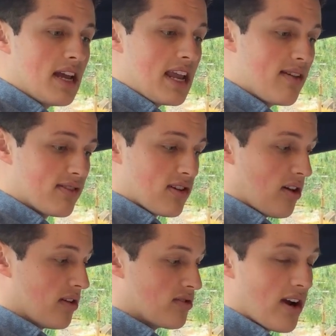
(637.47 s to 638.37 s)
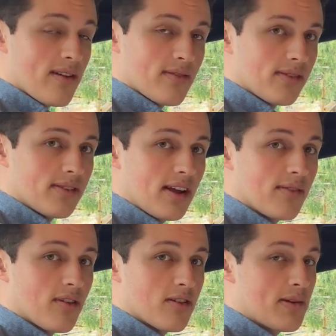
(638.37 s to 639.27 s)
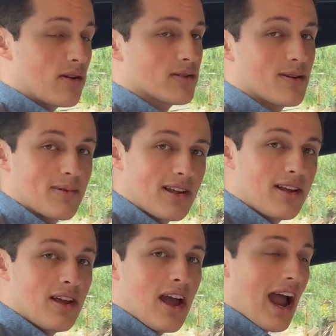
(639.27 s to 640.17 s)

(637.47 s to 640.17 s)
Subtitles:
even taller driver in front of me or somebody,